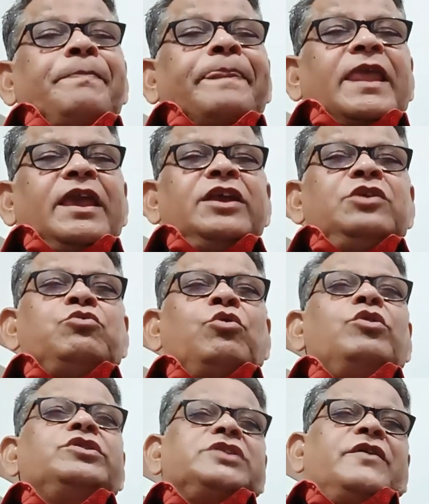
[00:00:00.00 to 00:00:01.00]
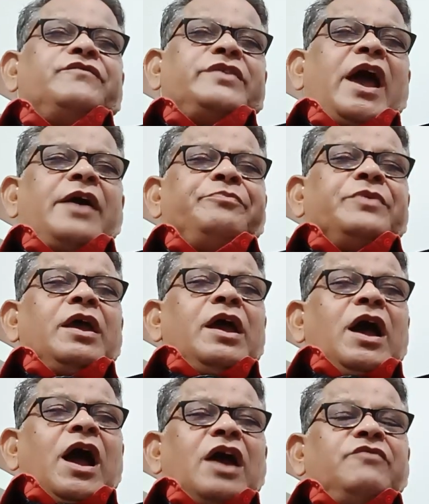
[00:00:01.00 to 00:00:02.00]
In course of time,
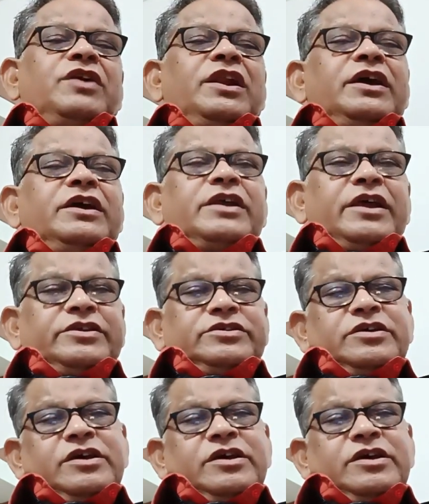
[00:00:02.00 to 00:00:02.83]
I will increase